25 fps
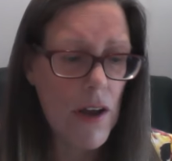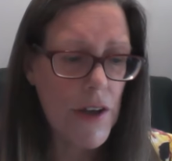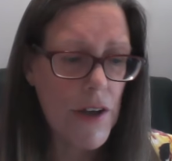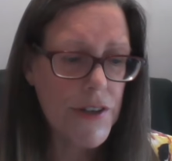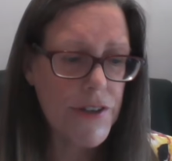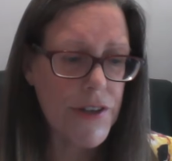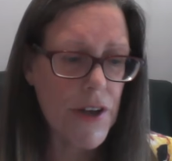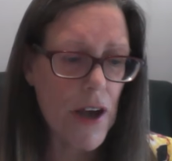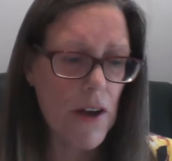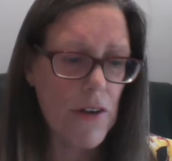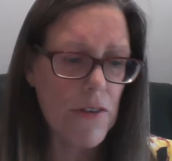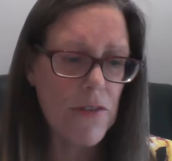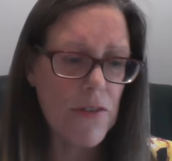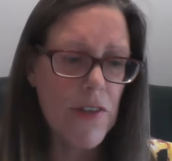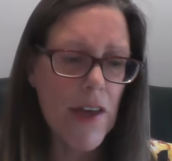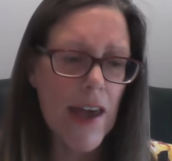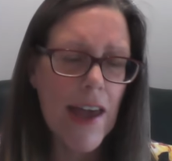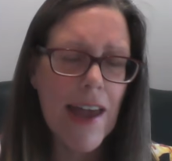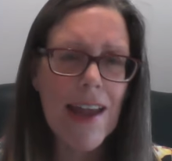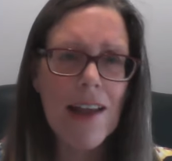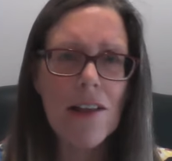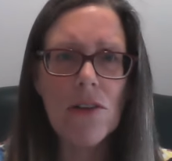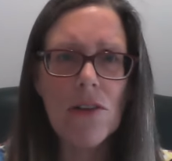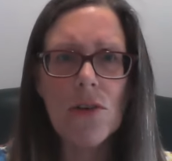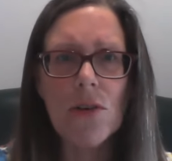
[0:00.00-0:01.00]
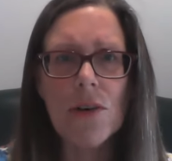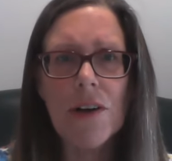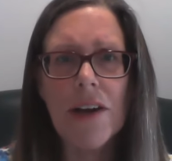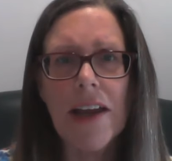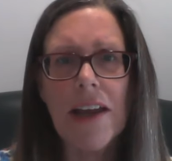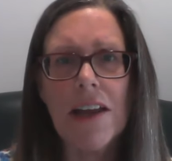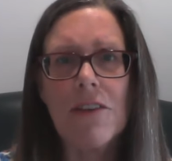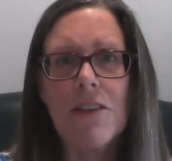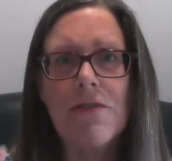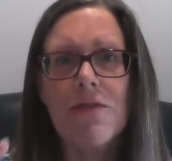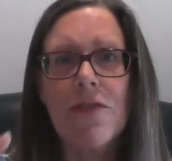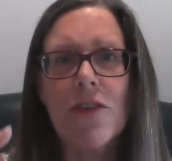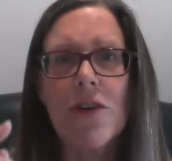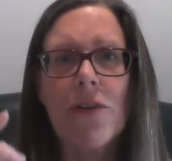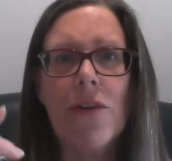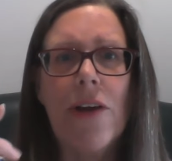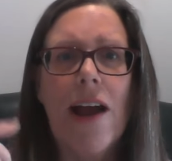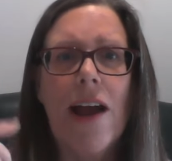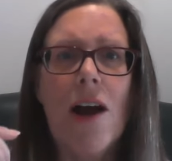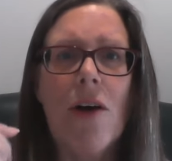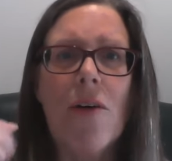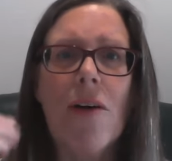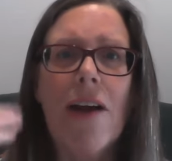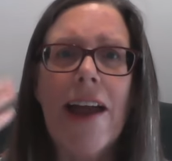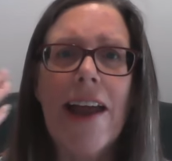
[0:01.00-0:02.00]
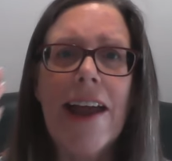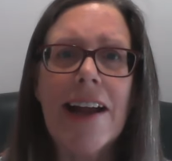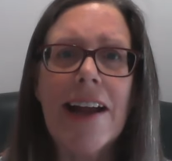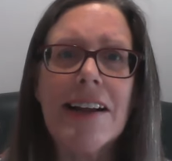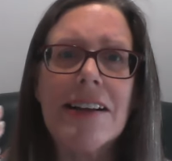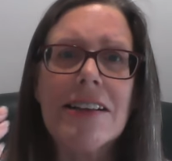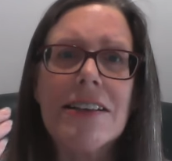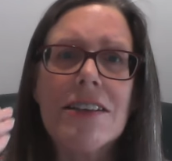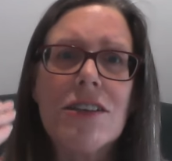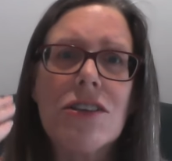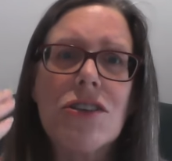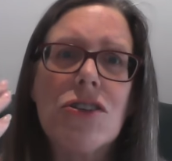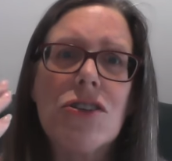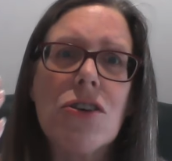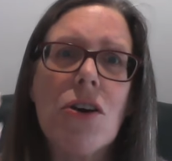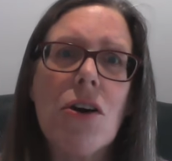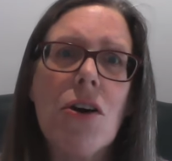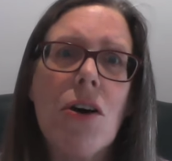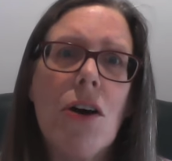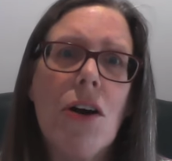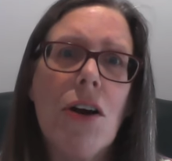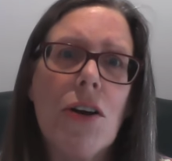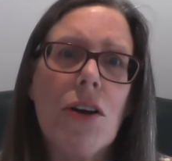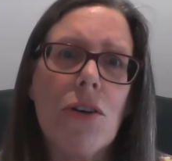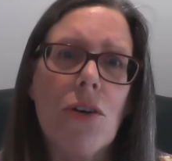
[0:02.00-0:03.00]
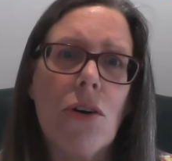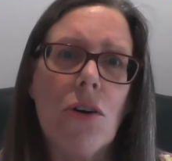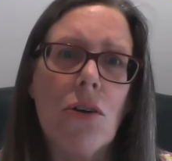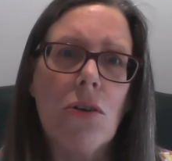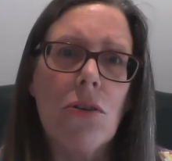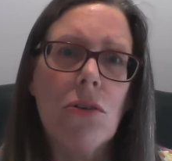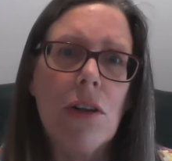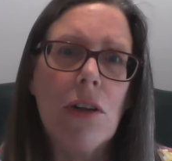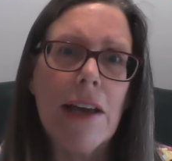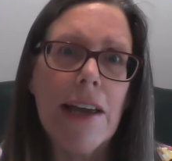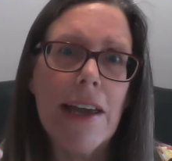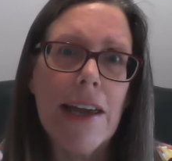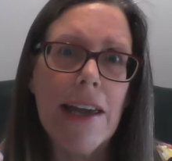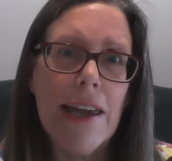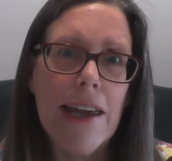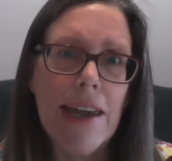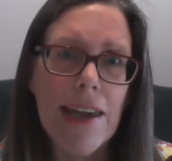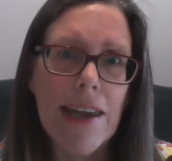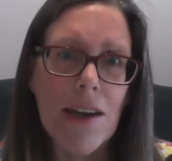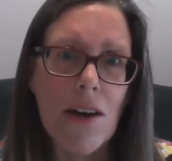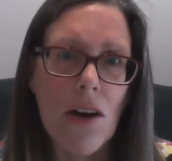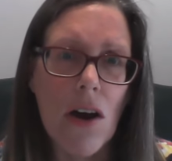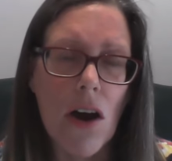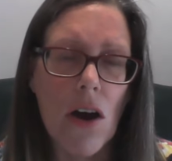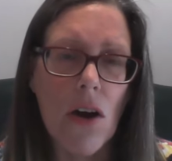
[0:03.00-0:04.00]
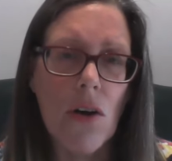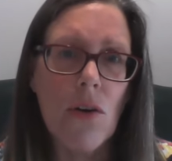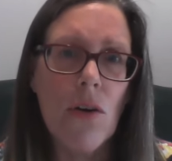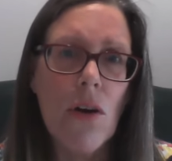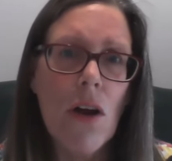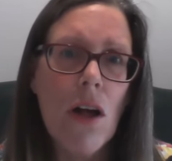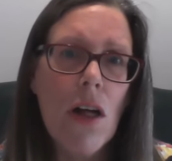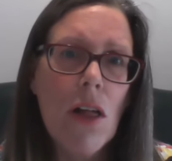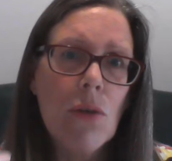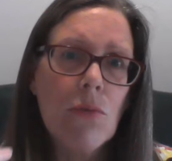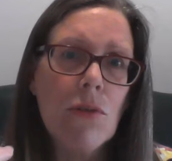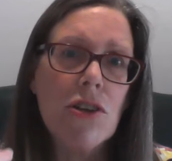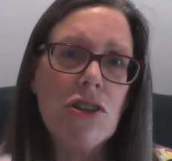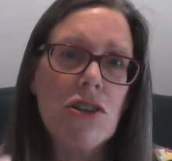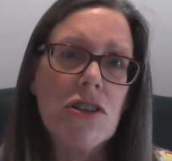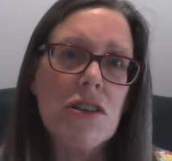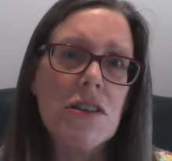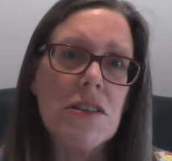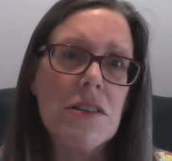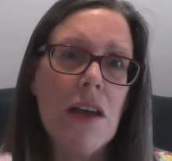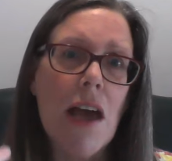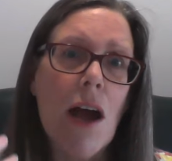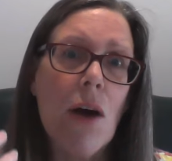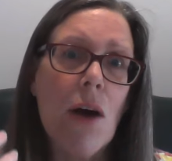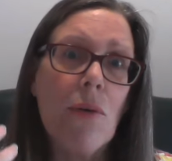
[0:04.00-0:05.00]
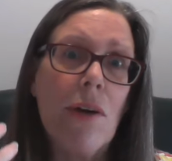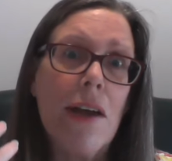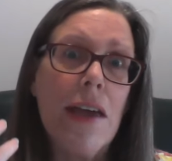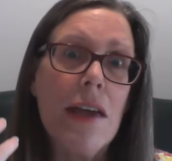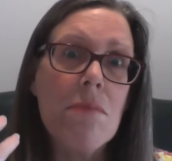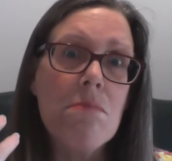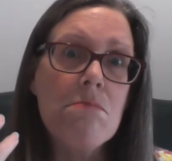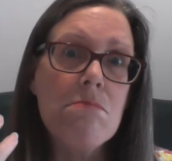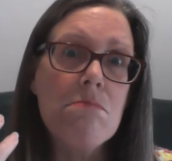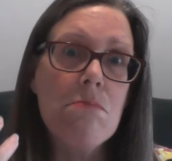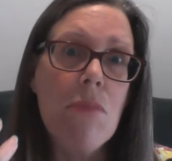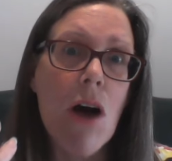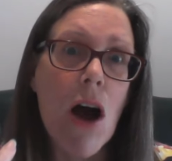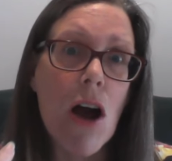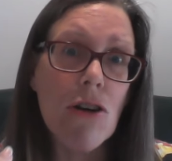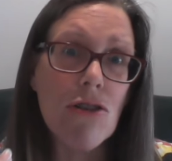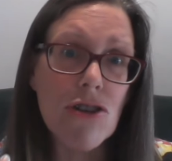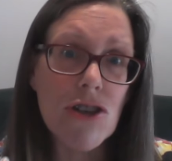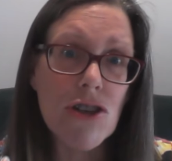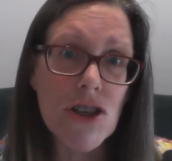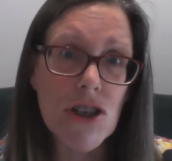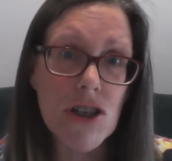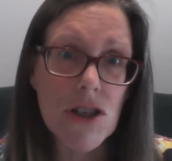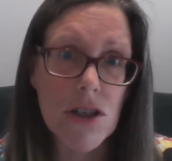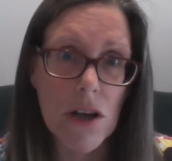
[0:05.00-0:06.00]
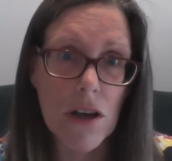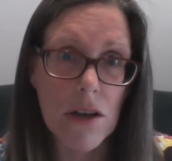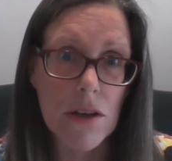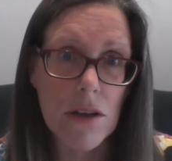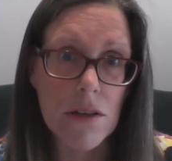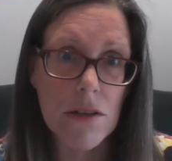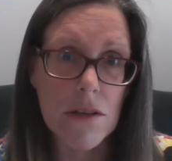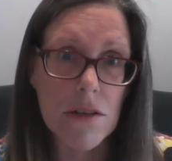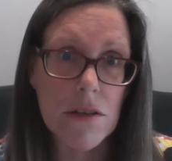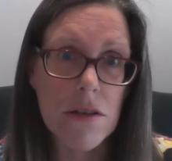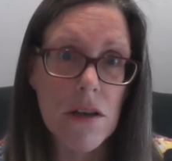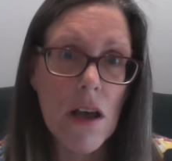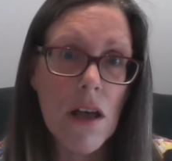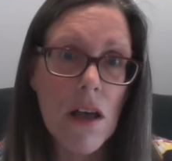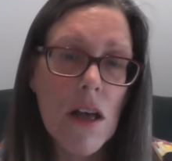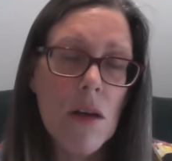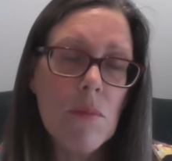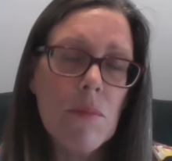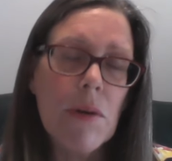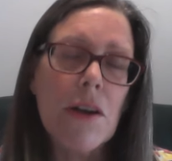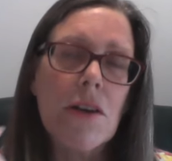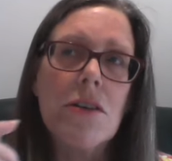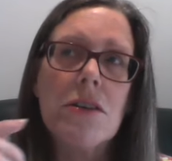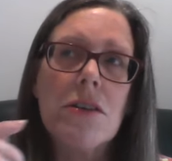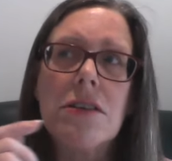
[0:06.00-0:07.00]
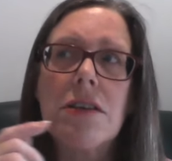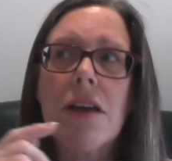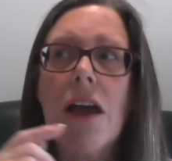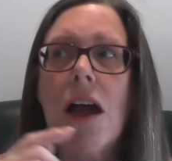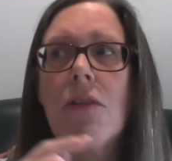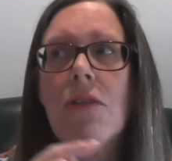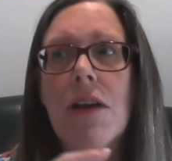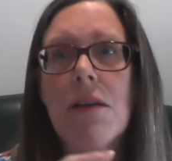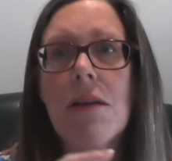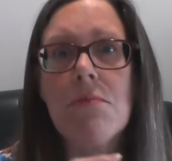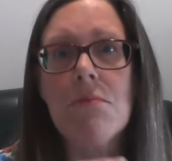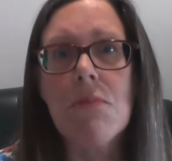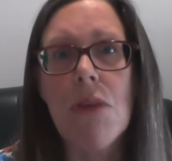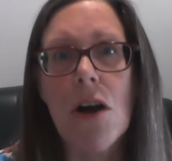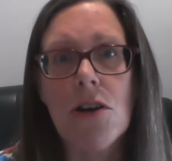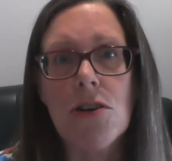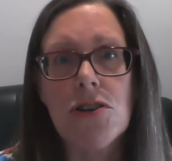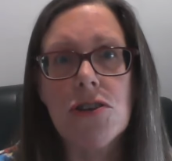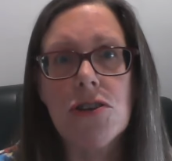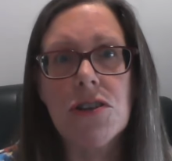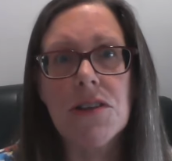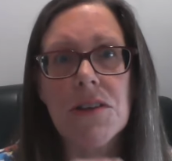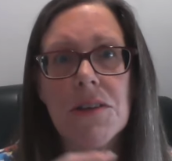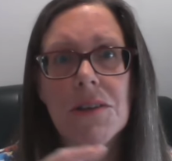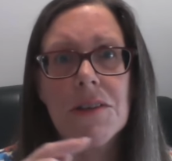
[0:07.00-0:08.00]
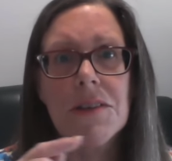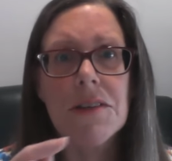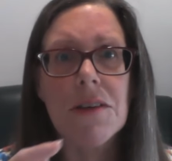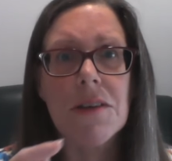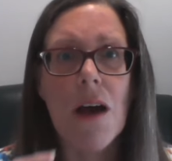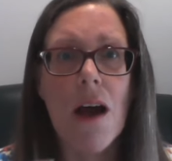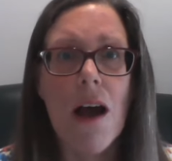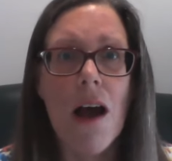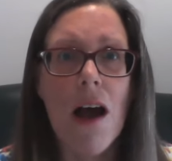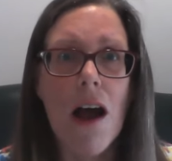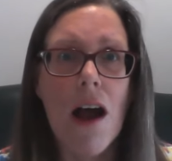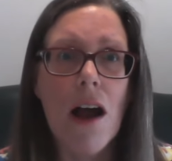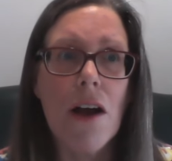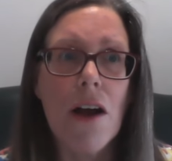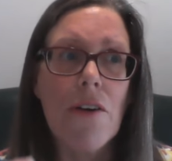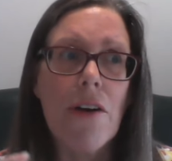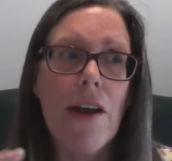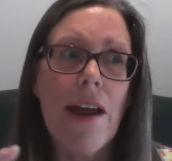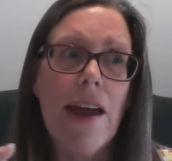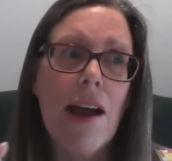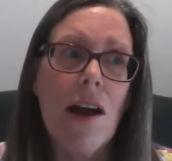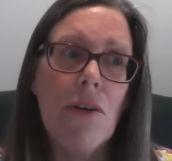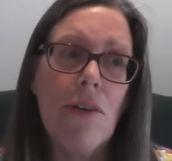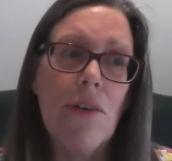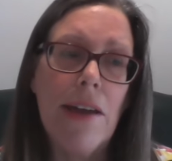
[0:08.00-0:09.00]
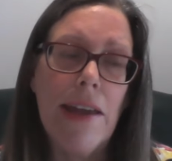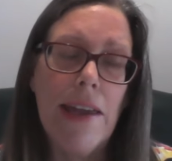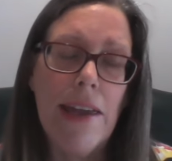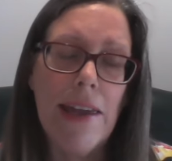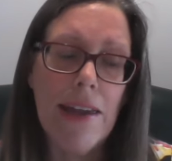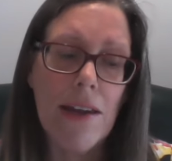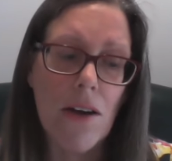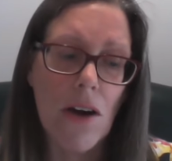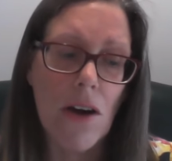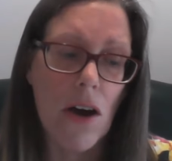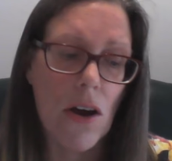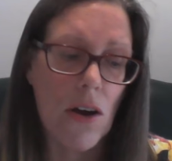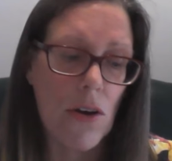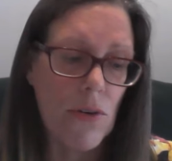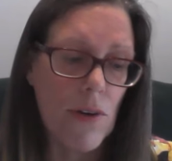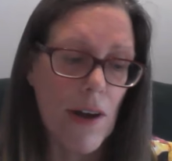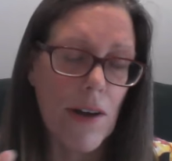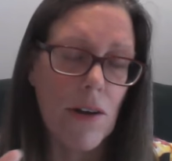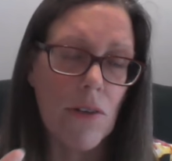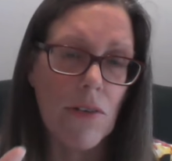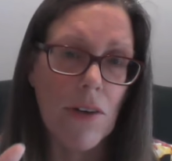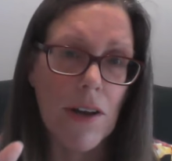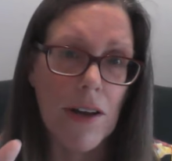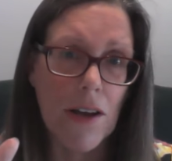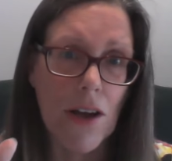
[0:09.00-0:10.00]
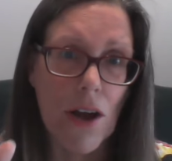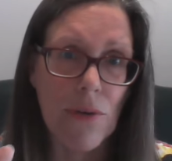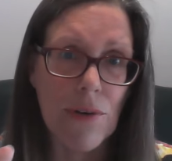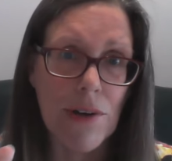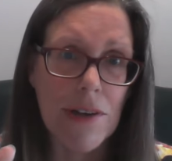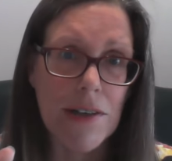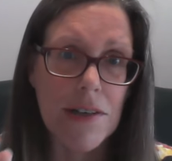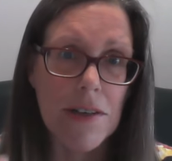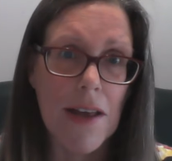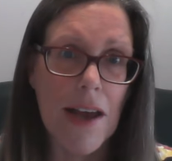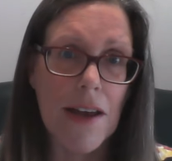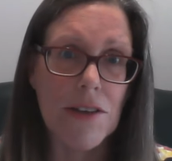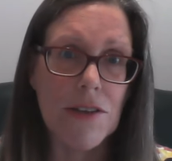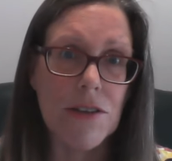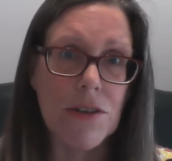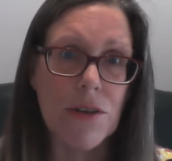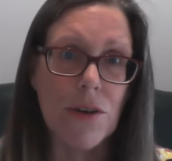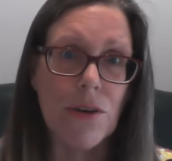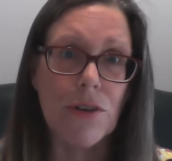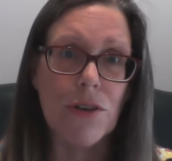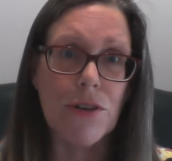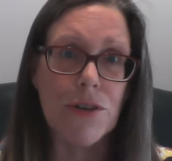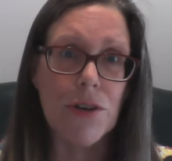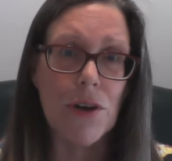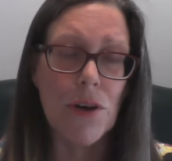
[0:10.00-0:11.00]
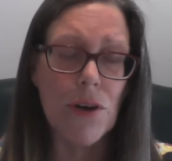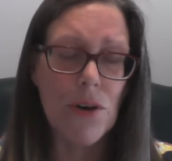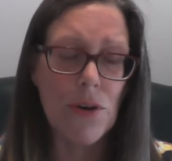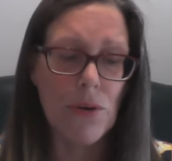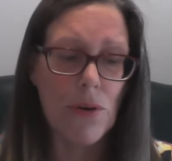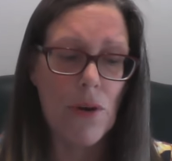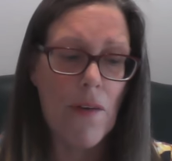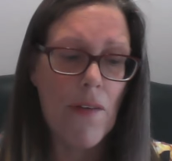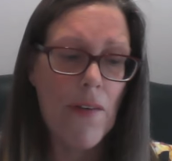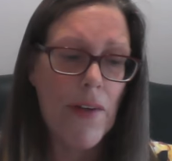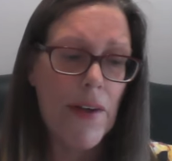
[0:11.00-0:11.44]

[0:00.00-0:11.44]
So they're looking for our external ego, which is our emotions, because our emotions are our ego. And I'm going to go into that soon too.